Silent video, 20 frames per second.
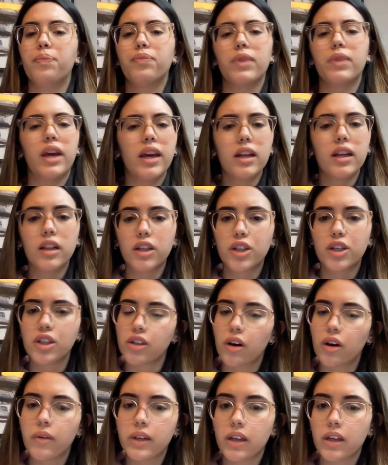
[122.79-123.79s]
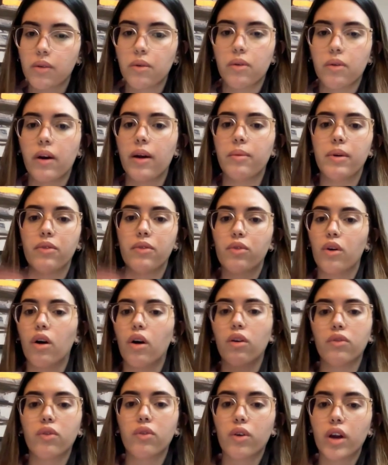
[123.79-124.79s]
English is always a requirement for
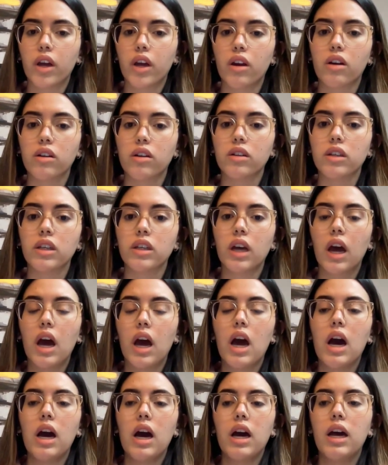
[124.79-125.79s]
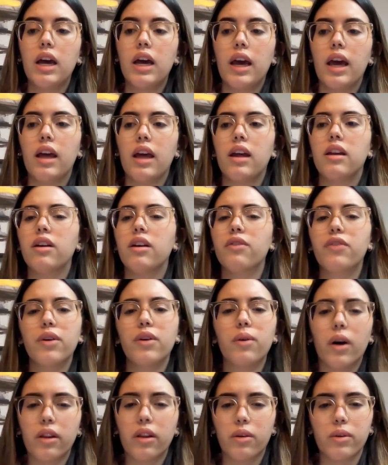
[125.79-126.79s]
all 4 years, and a
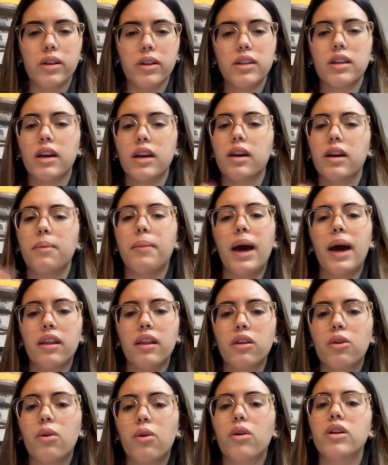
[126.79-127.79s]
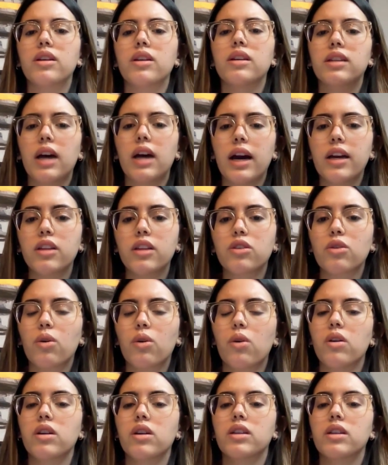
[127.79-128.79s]
few other ones like a math course, a science
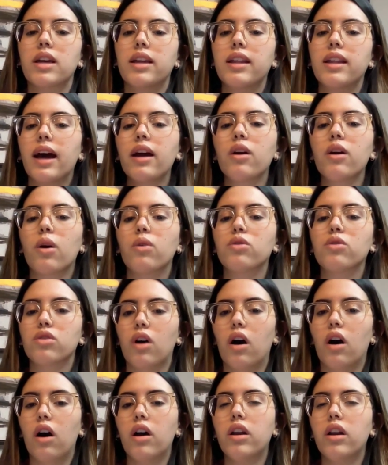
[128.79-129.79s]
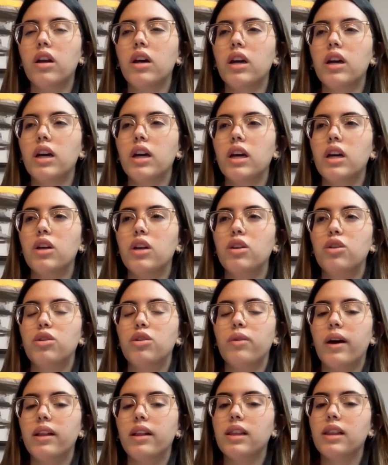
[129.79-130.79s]
course, and that goes on to
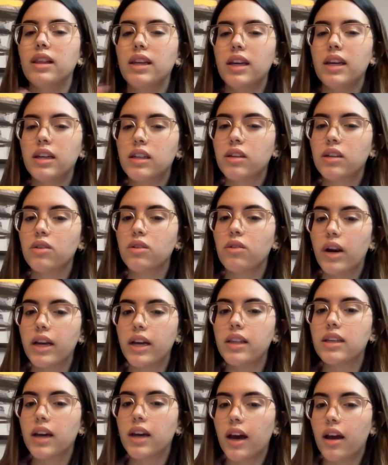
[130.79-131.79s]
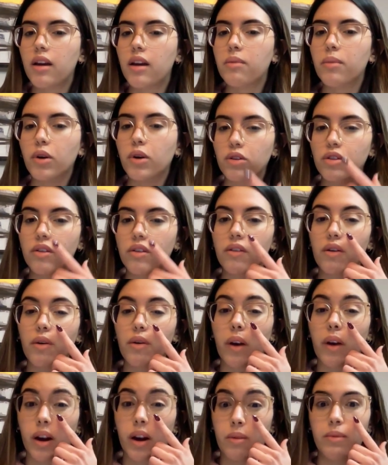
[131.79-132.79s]
at least grade 10. Most of the
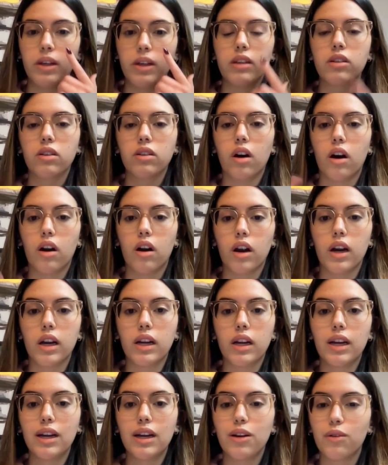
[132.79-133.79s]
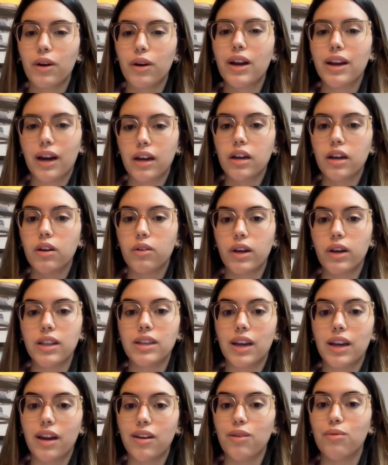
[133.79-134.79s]
requirements are grade 9 and grade
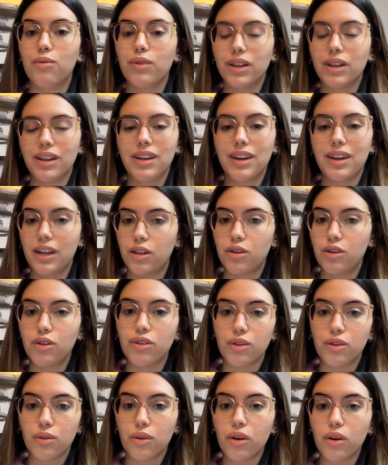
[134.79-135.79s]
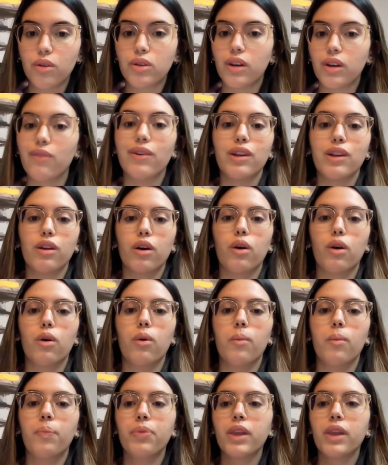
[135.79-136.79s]
10. You really need to do those, even though